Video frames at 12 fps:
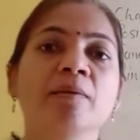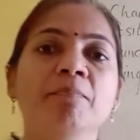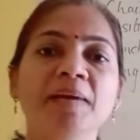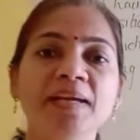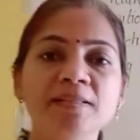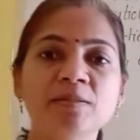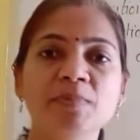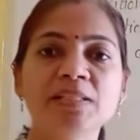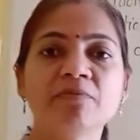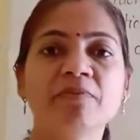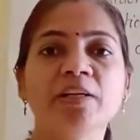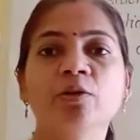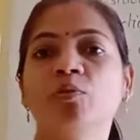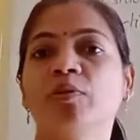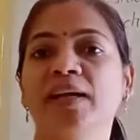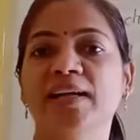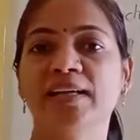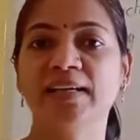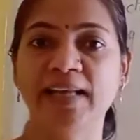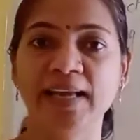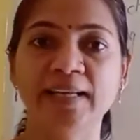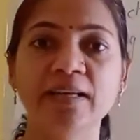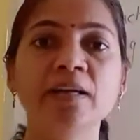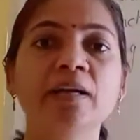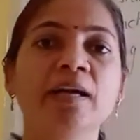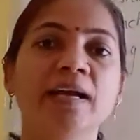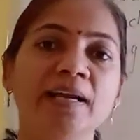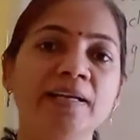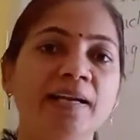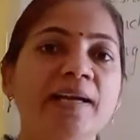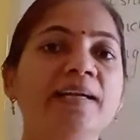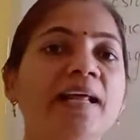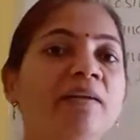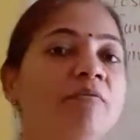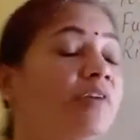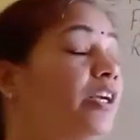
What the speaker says: Being specific to grade 10, in grade 10